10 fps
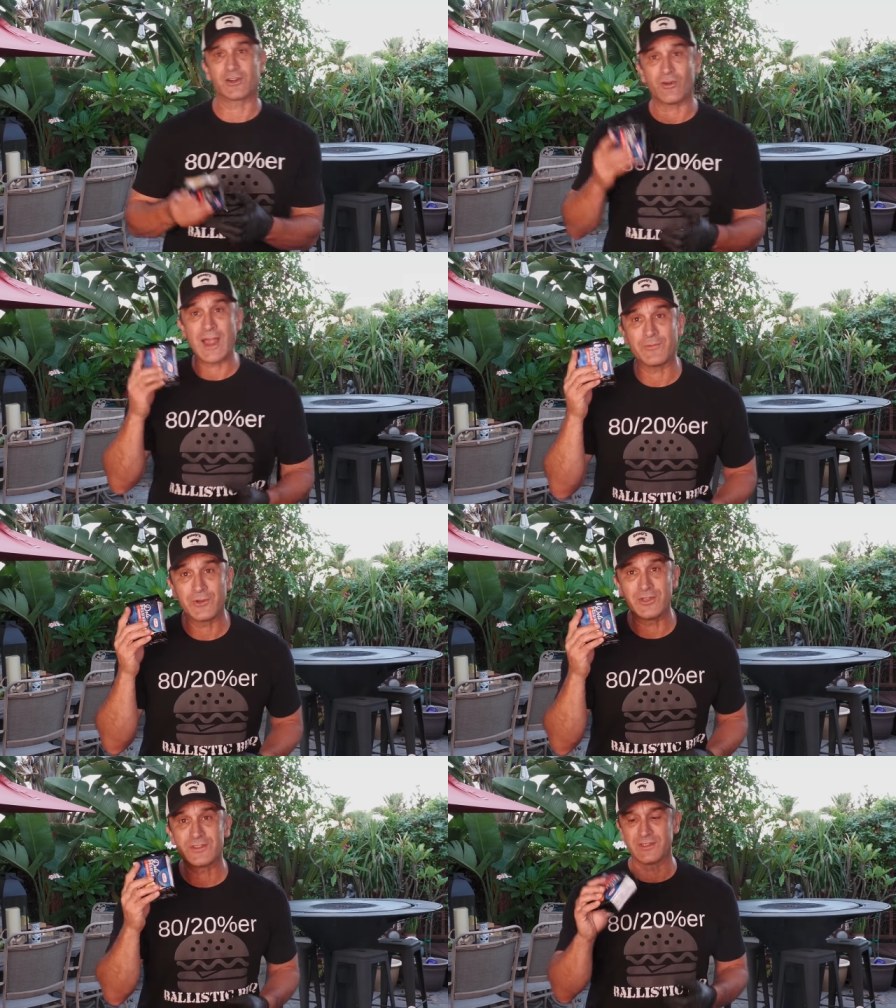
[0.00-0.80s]
of crap for
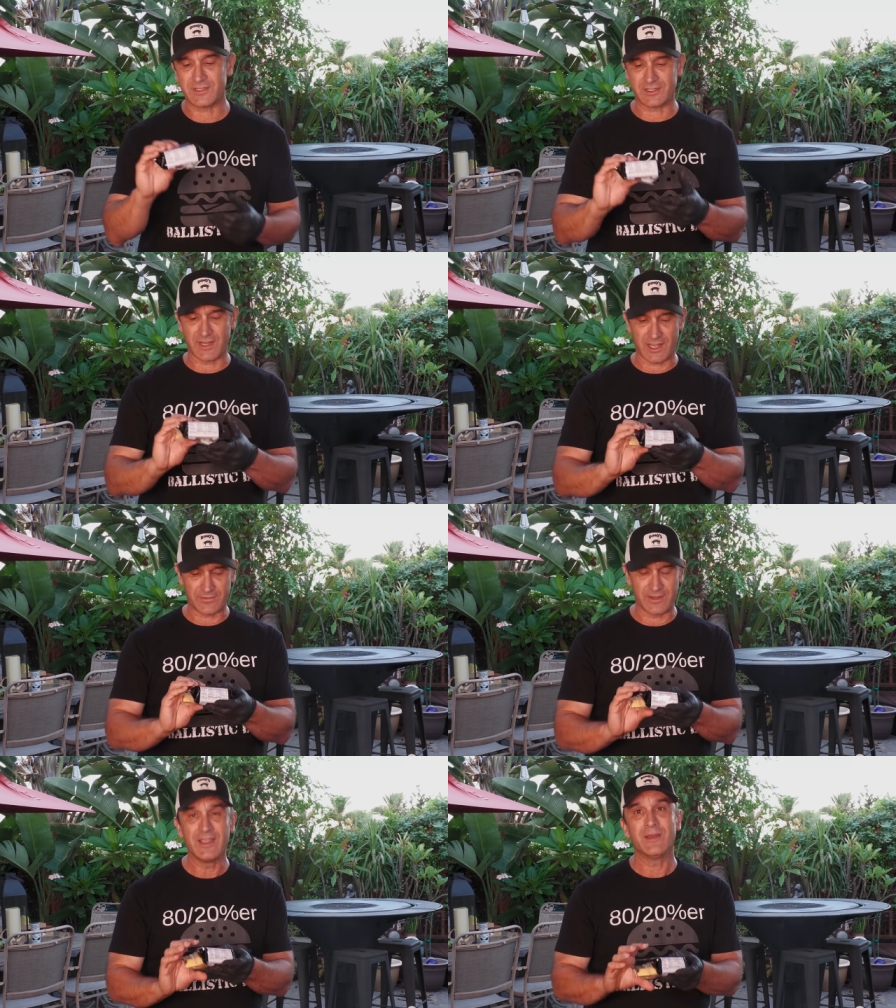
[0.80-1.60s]
using this
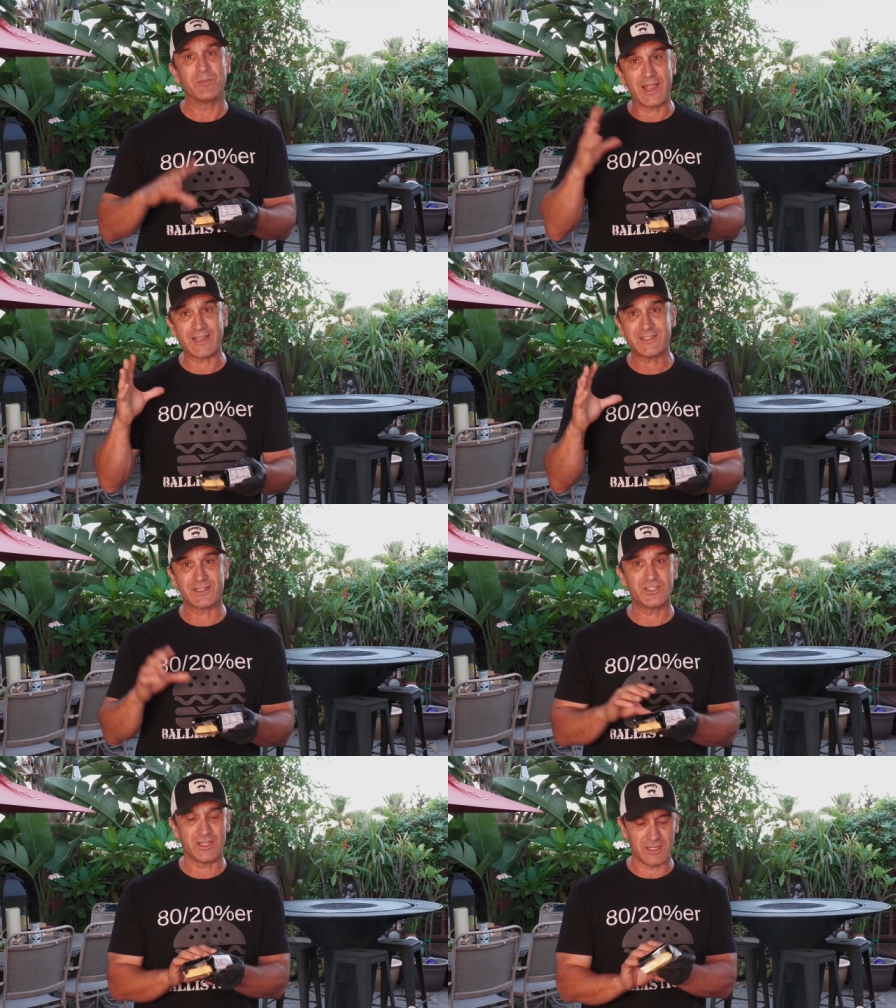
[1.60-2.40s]
stuff.
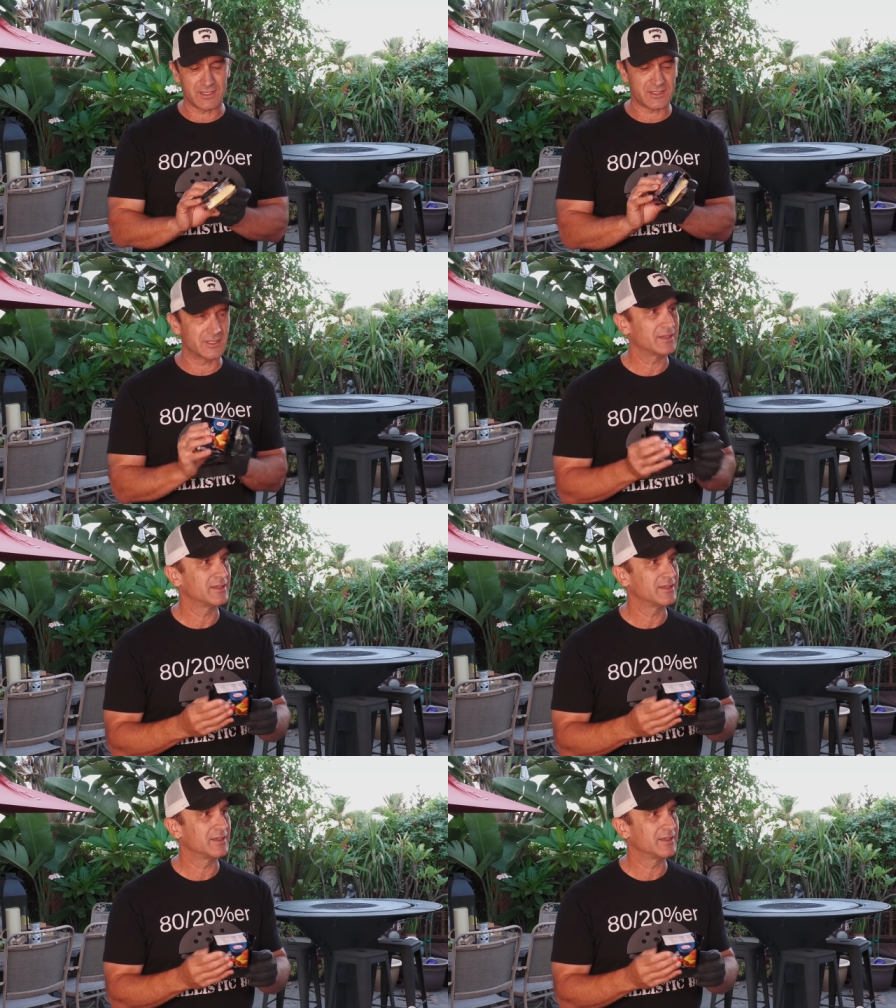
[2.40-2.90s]
Plastic cheese.